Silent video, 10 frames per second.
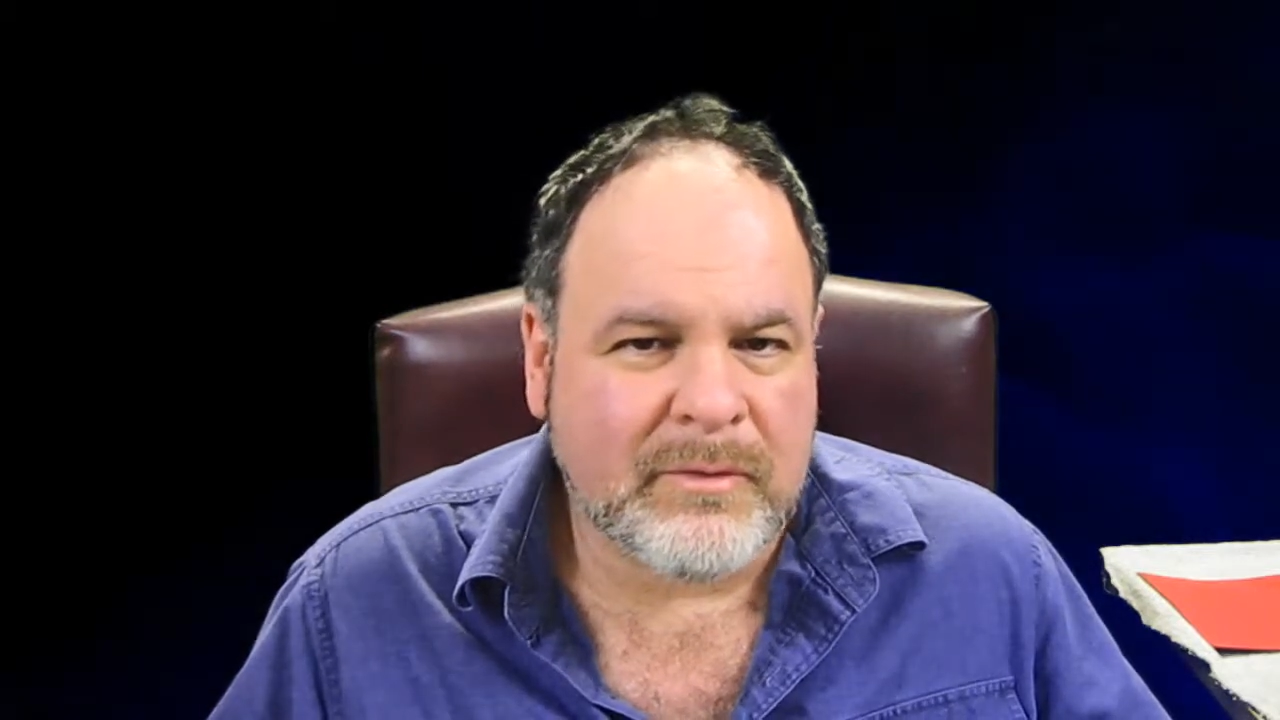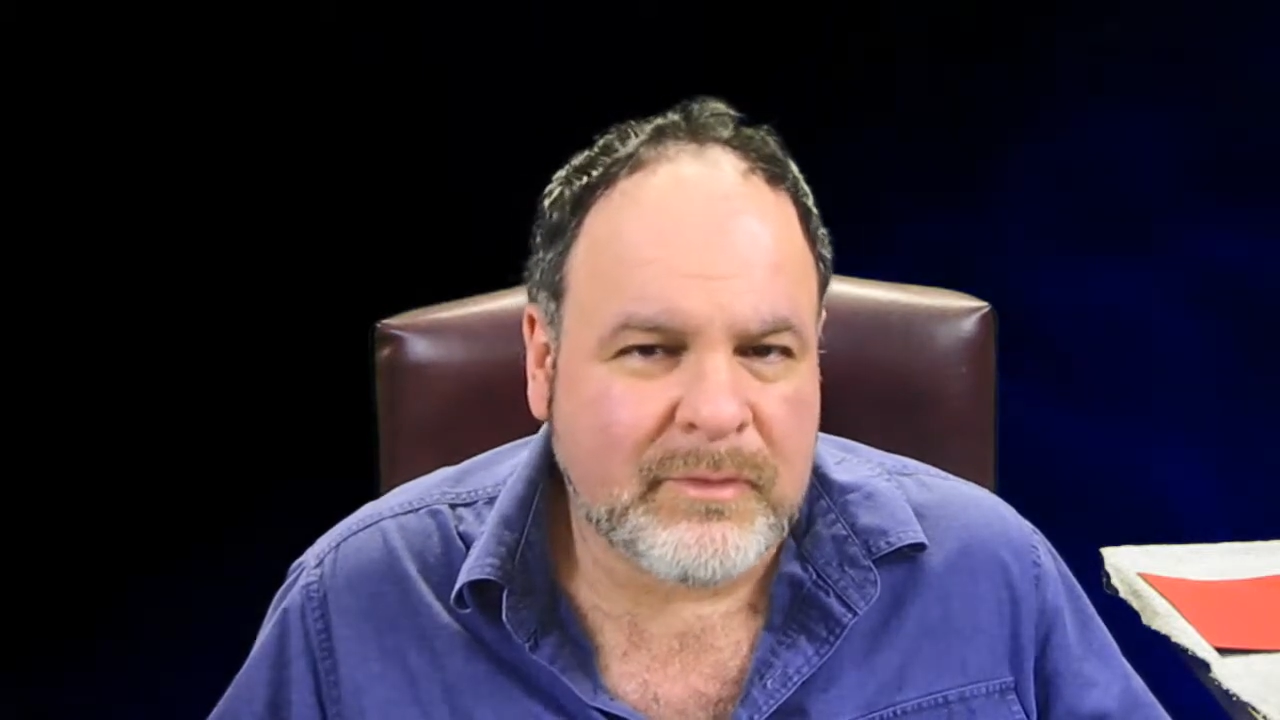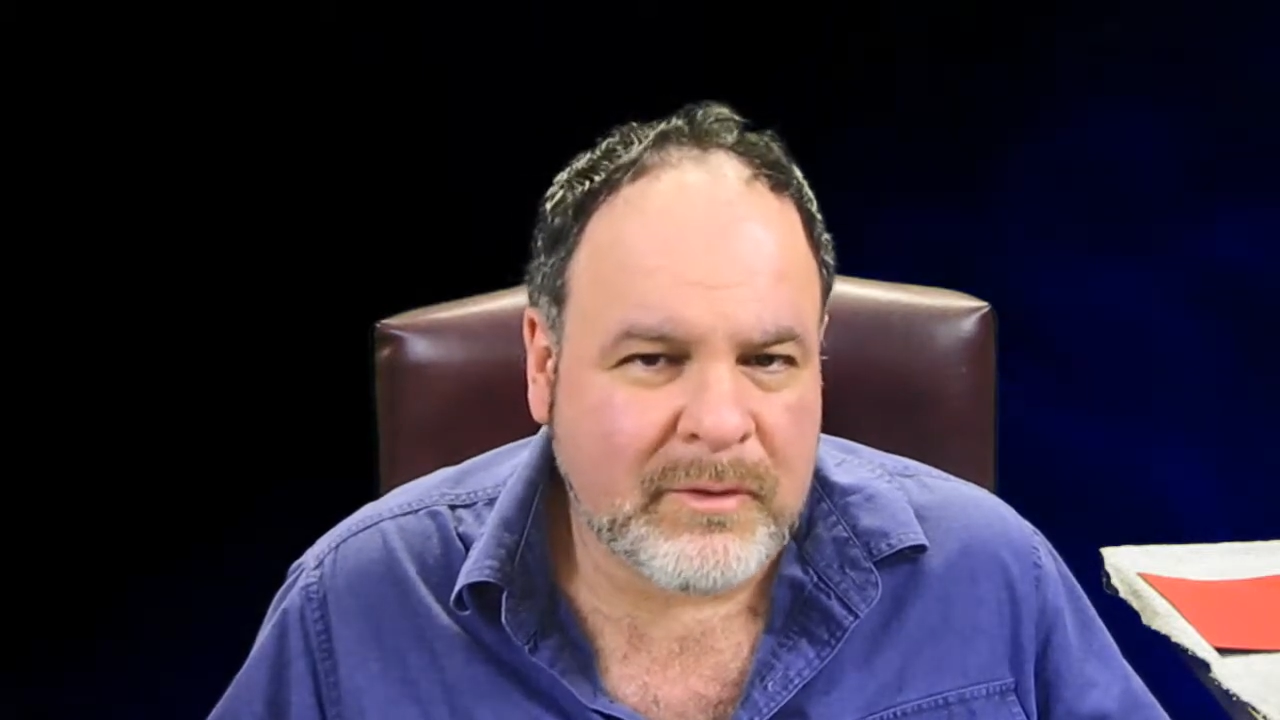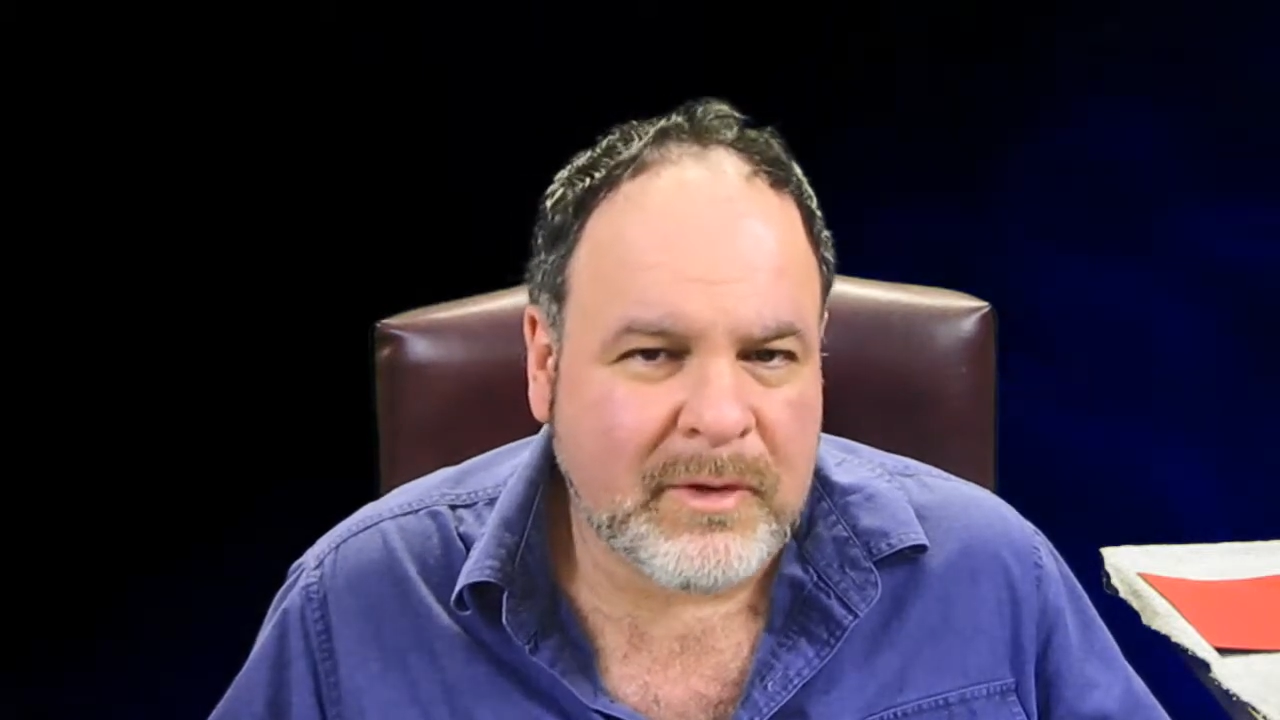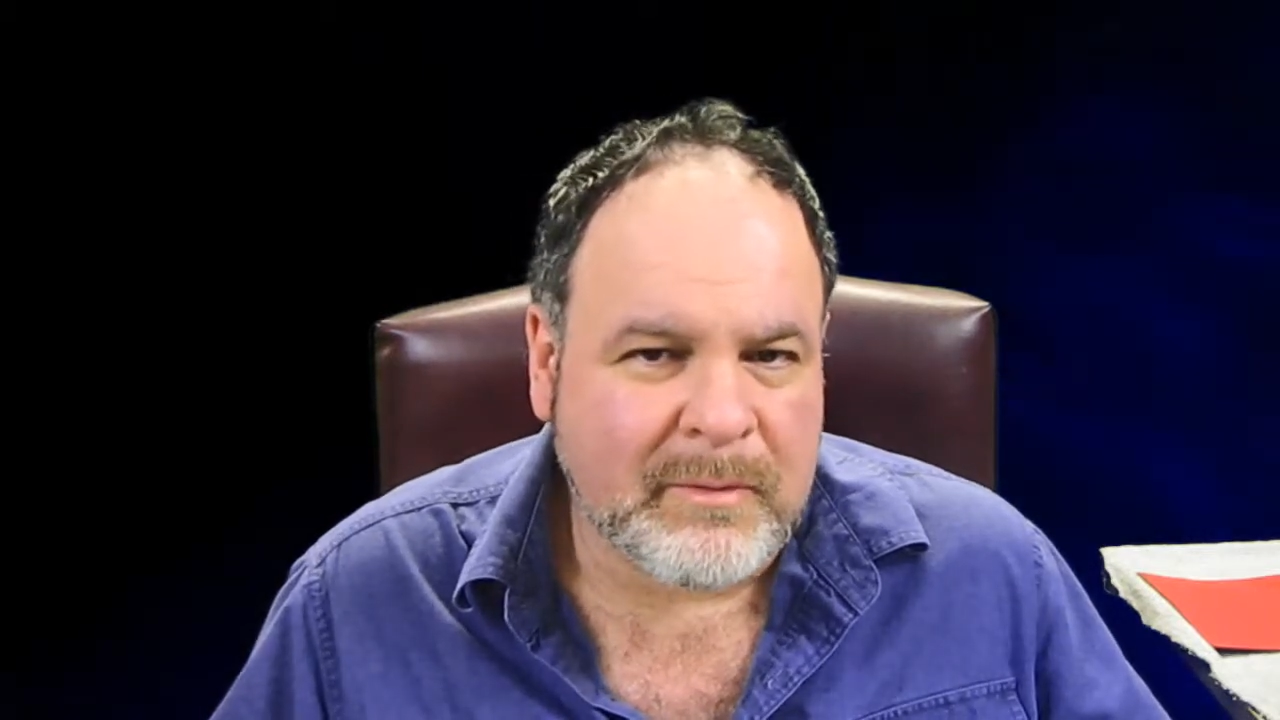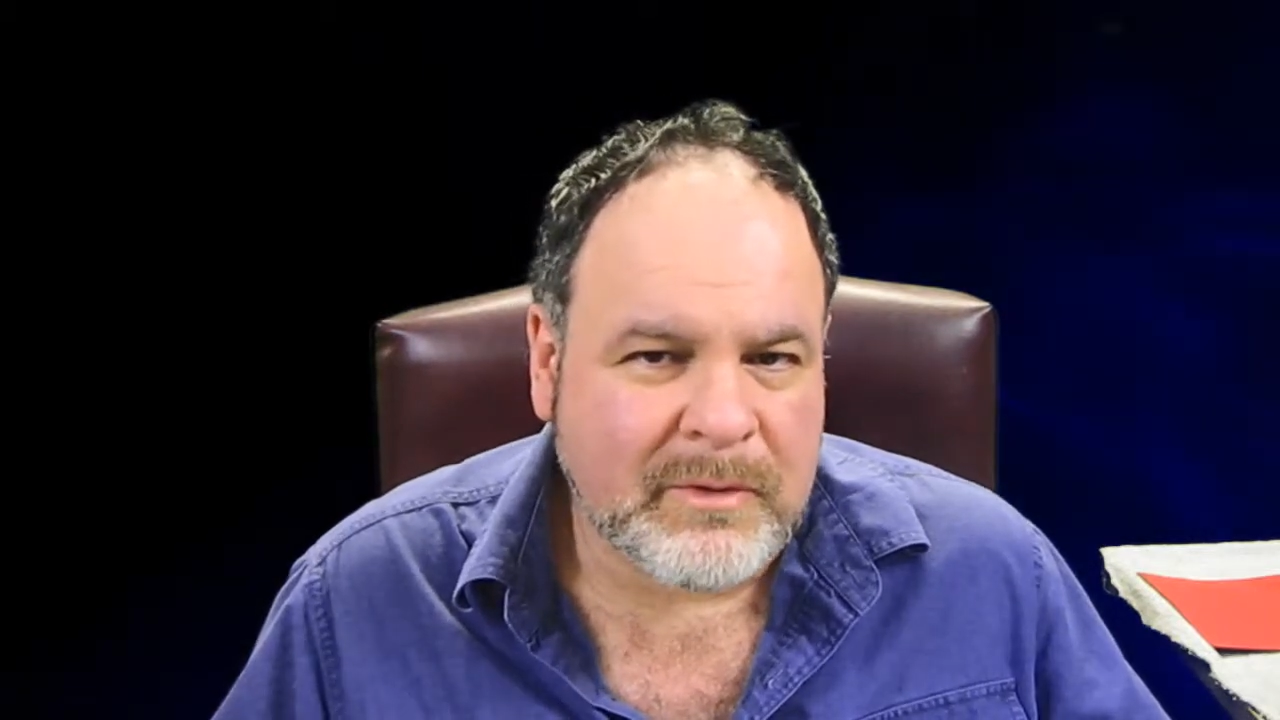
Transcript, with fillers: circuit,